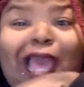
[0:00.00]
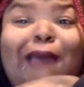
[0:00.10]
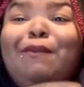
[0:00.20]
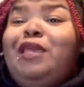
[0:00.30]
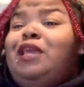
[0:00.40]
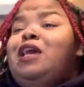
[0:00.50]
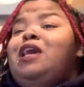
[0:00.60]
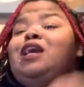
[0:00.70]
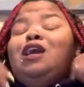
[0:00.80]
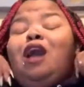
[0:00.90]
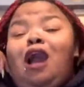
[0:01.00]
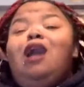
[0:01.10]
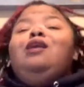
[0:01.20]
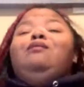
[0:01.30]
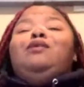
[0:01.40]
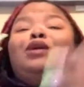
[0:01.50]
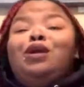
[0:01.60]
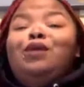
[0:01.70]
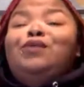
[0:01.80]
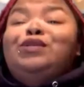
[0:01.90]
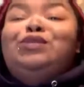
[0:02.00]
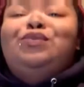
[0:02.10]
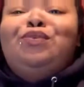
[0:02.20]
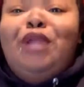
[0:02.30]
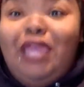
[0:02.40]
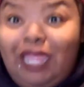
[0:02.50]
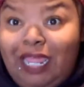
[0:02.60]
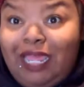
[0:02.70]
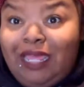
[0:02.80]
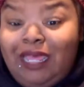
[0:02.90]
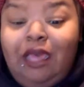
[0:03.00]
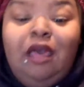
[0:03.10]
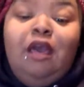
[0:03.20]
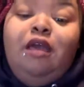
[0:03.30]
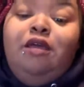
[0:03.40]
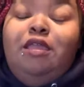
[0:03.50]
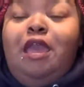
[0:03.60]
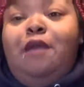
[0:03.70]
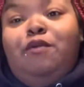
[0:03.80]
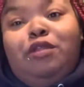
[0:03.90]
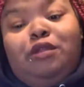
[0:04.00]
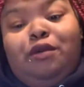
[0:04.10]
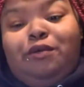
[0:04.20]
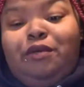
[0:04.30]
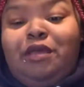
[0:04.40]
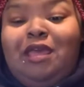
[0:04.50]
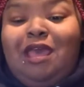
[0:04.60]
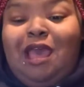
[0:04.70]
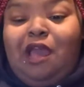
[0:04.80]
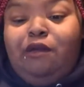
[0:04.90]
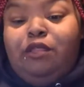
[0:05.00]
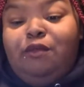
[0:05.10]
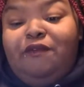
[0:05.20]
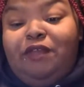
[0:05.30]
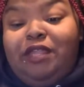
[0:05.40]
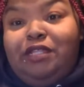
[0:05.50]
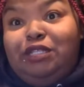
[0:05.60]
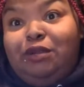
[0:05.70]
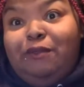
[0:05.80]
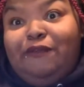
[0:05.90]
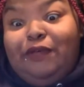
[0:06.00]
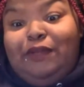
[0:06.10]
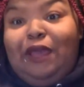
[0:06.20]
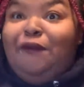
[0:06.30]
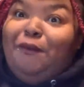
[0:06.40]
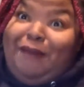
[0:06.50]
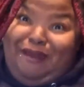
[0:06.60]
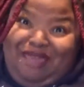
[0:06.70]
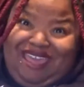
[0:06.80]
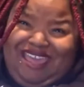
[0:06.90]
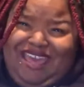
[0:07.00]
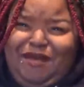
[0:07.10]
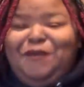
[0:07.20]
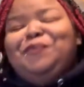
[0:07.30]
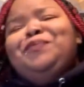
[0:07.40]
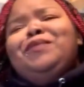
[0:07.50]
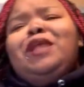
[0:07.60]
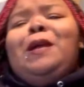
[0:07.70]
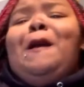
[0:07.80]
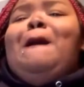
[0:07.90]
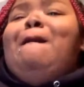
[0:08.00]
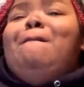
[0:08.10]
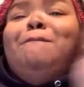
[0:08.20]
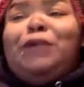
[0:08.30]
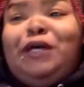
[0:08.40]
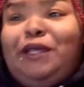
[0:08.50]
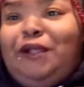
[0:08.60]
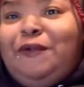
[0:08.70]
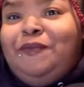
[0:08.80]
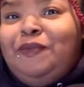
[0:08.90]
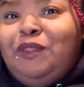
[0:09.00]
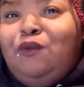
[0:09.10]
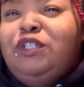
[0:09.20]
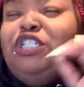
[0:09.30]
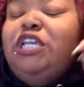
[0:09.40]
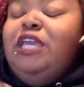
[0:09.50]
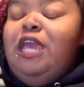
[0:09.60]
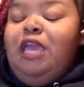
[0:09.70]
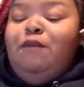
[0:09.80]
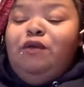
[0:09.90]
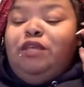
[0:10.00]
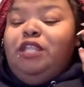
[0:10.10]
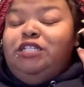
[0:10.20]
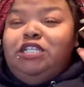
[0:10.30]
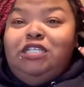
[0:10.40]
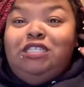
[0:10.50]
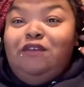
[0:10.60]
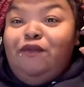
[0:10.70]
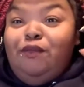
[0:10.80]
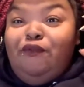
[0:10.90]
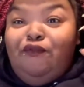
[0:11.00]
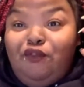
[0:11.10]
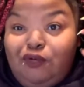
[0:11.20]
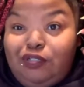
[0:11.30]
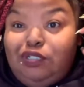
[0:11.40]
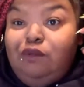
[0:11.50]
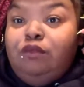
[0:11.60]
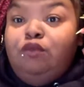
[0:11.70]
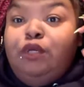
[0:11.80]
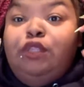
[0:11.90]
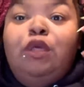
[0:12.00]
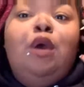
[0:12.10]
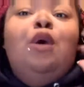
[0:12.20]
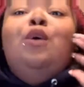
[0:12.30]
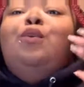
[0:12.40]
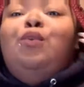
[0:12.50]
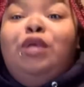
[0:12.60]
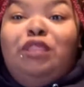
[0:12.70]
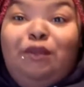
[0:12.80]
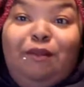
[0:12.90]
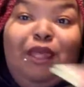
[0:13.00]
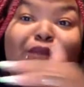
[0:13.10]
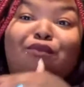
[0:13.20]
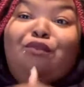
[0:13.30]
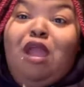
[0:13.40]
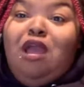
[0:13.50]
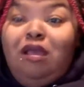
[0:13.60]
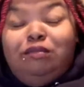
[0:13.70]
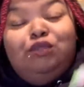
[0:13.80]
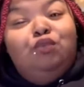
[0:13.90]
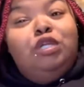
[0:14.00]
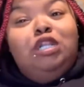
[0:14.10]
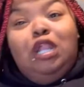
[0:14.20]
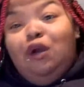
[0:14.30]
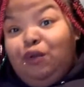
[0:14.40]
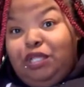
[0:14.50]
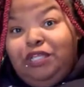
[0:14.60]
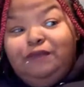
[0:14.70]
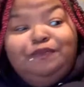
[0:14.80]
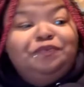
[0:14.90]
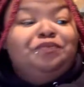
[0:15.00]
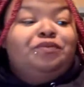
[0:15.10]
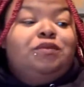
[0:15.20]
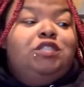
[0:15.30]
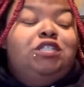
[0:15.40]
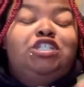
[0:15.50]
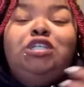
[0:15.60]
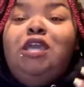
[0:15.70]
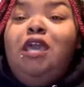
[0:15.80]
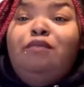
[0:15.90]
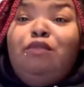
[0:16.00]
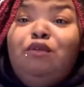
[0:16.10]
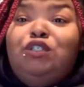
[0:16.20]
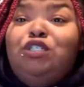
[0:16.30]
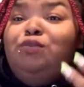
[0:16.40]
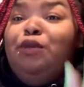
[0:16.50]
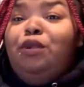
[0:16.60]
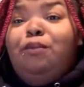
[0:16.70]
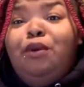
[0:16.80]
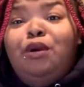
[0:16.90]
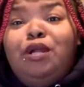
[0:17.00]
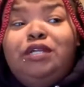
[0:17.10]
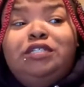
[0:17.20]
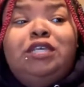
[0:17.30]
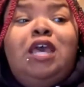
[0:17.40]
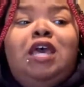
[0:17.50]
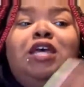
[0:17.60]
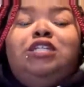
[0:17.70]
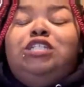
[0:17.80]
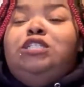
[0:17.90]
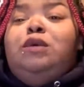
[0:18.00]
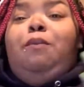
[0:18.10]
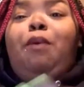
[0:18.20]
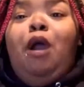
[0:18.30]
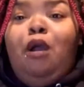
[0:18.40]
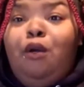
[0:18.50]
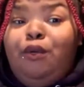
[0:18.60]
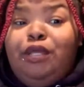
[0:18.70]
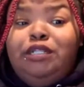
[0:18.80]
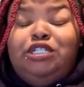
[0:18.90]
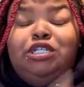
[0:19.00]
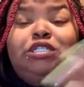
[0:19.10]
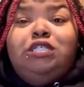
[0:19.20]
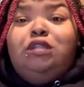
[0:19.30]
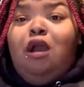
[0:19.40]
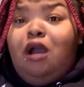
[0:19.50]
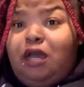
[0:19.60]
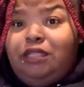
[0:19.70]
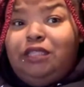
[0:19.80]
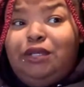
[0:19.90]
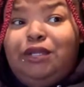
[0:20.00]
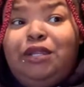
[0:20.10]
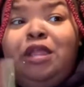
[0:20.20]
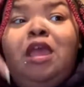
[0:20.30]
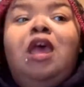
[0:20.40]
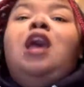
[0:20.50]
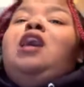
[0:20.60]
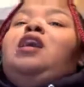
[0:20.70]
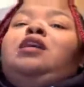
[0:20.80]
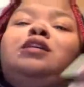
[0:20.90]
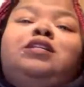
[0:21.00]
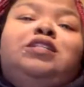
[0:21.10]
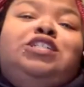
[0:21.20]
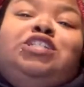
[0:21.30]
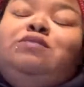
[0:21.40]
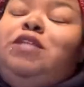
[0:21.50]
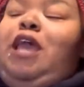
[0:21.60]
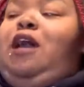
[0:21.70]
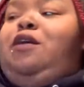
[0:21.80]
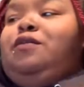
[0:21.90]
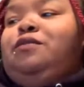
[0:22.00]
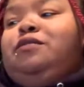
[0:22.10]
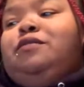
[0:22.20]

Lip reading: I mean, homegirl was ready. Hold on, y'all. I always be forgetting to turn my phone off. My bad, y'all. But when she came on Kelly J TV before, she was with Rhythm and Rhymes Reloaded. She came through, she spit her bars. She's a poet, she's an author. Y'all,